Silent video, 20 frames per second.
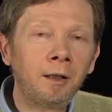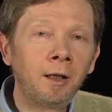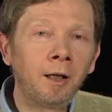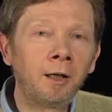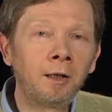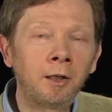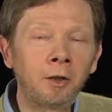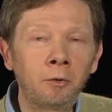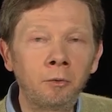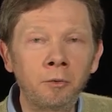
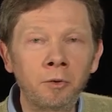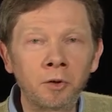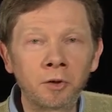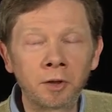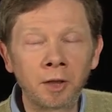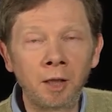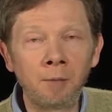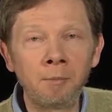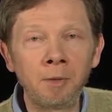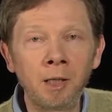And I do the
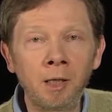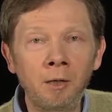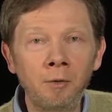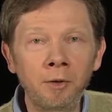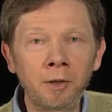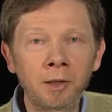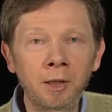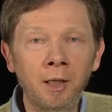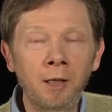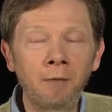same now
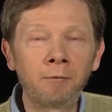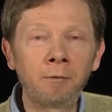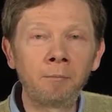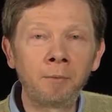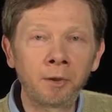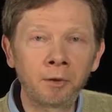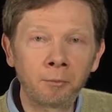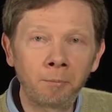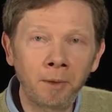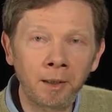that I have a
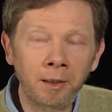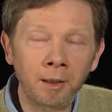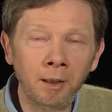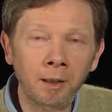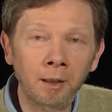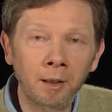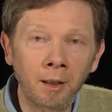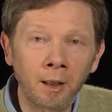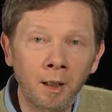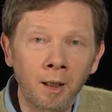much better
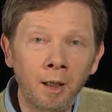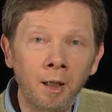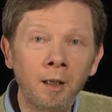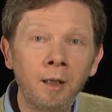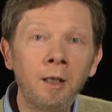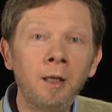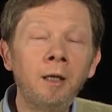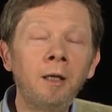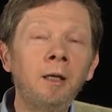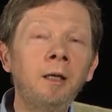car.
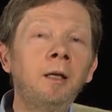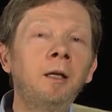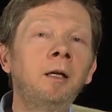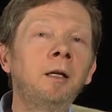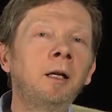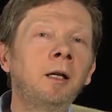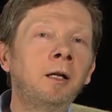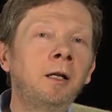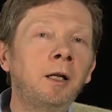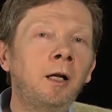
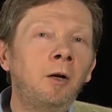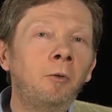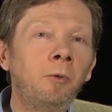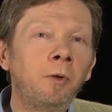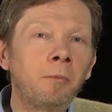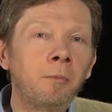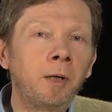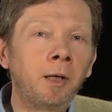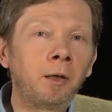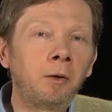And now
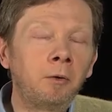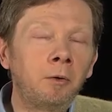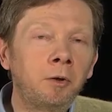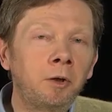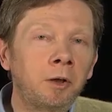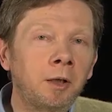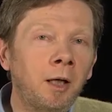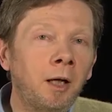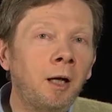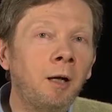with my
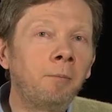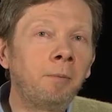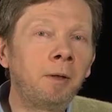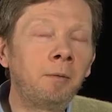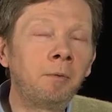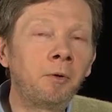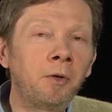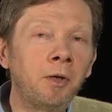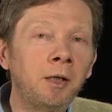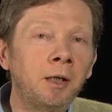good car,
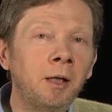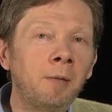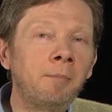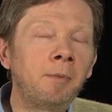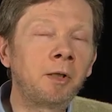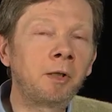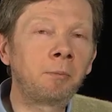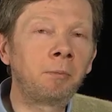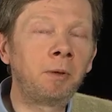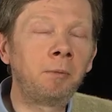people think I
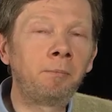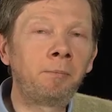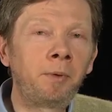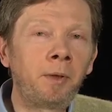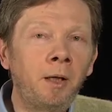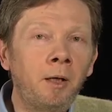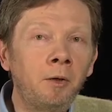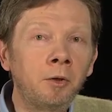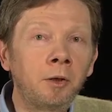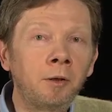must be
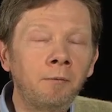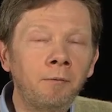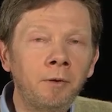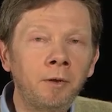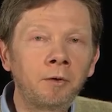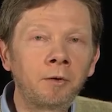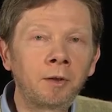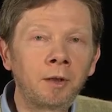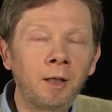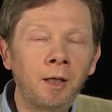proud of
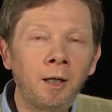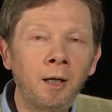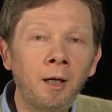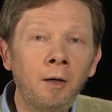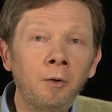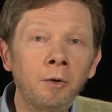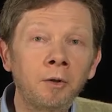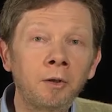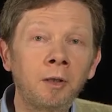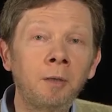this
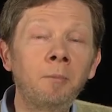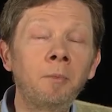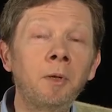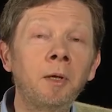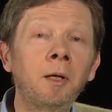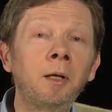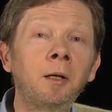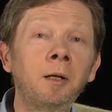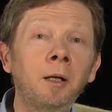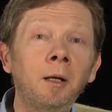car or
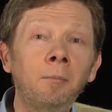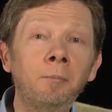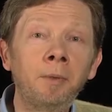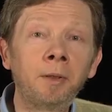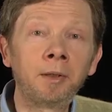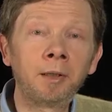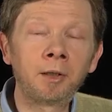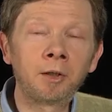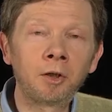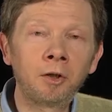something,
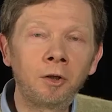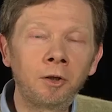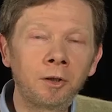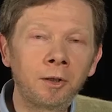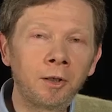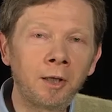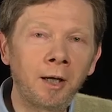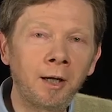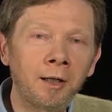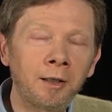but it's
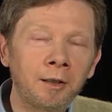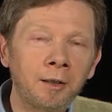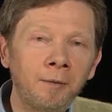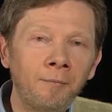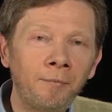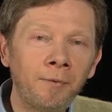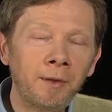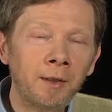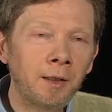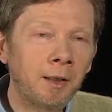not that.
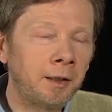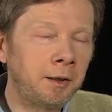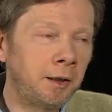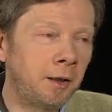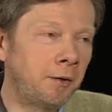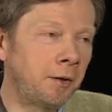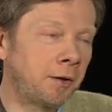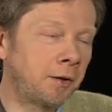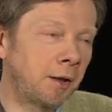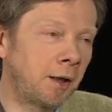I
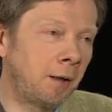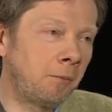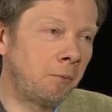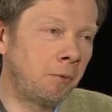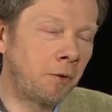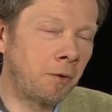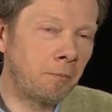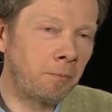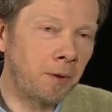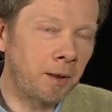did the same
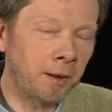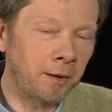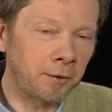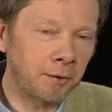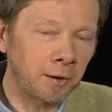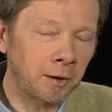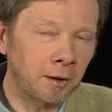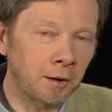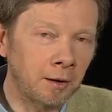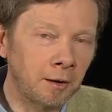with the
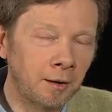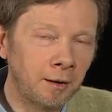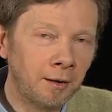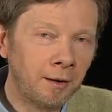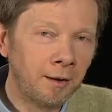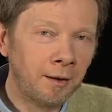bicycle.